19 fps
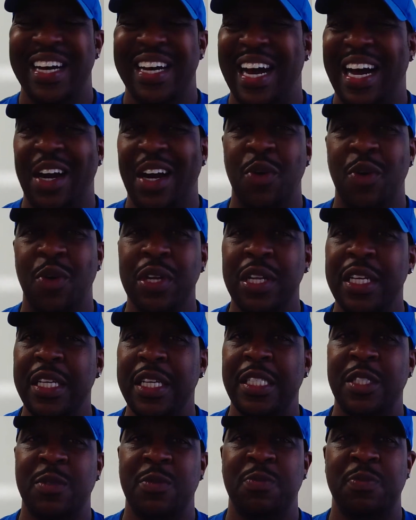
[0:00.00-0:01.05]
I don't really
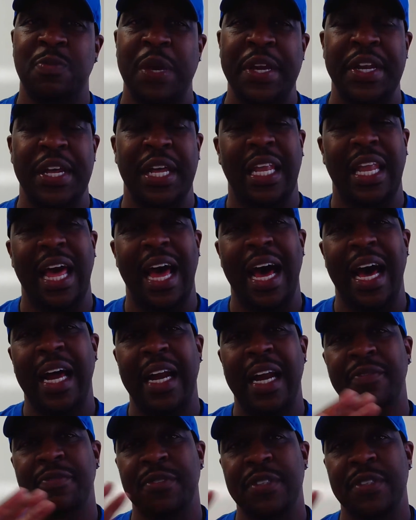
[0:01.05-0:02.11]
spend a lot
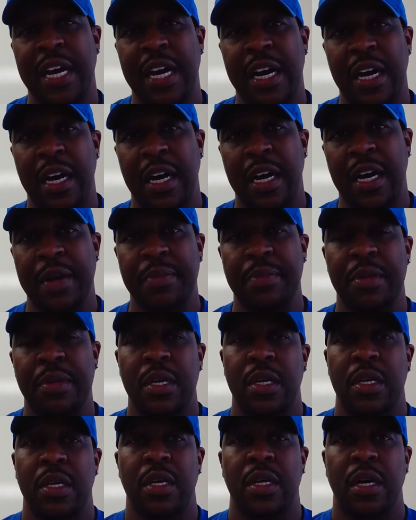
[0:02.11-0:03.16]
of time
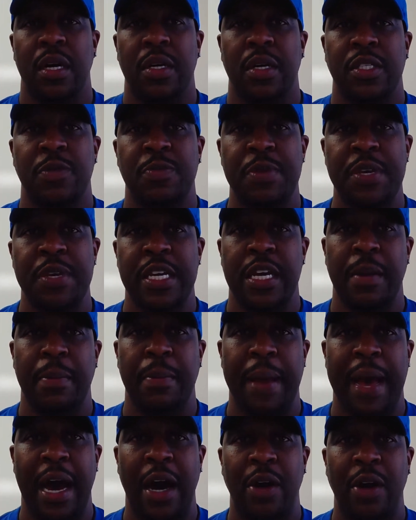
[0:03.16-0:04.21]
speaking
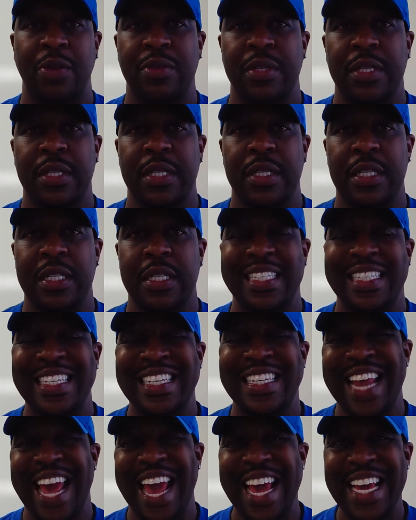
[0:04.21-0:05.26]
about
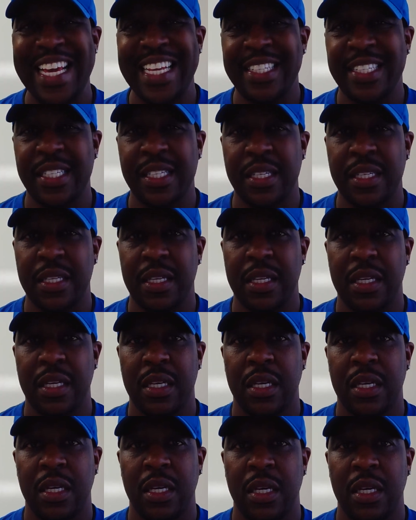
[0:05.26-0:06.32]
dates
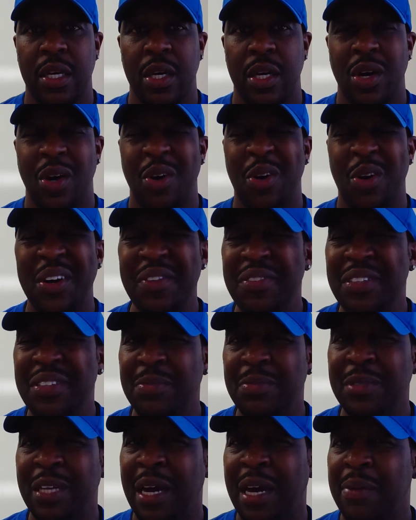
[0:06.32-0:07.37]
or even
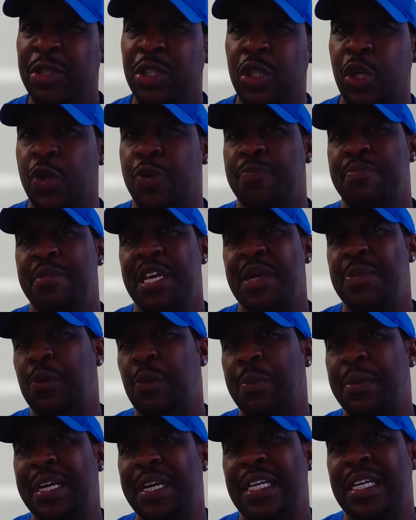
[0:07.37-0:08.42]
sometimes certain people
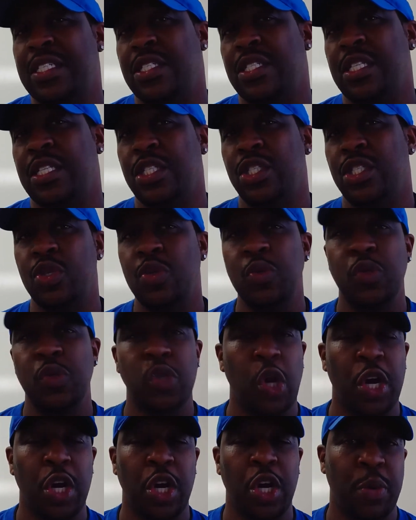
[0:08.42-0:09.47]
because the students
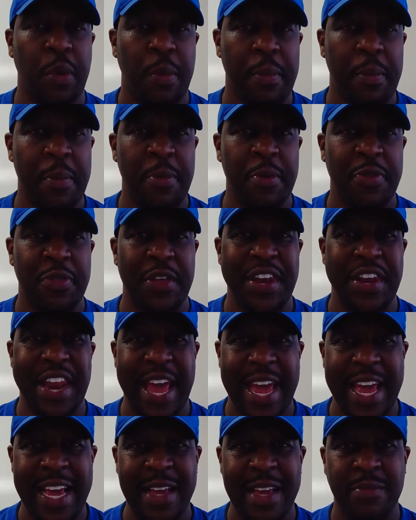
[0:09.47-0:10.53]
aren't going to remember the
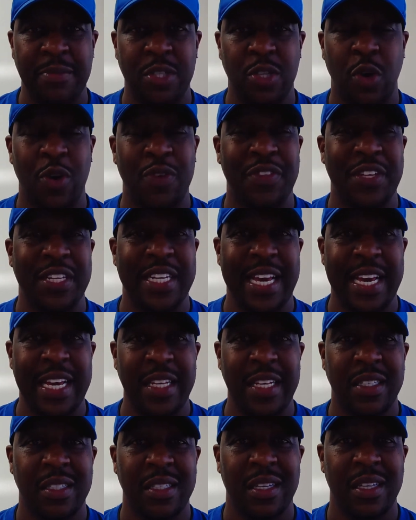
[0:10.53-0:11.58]
names or the
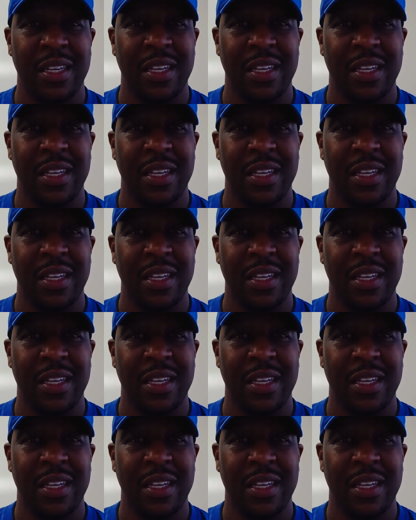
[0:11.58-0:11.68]
dates.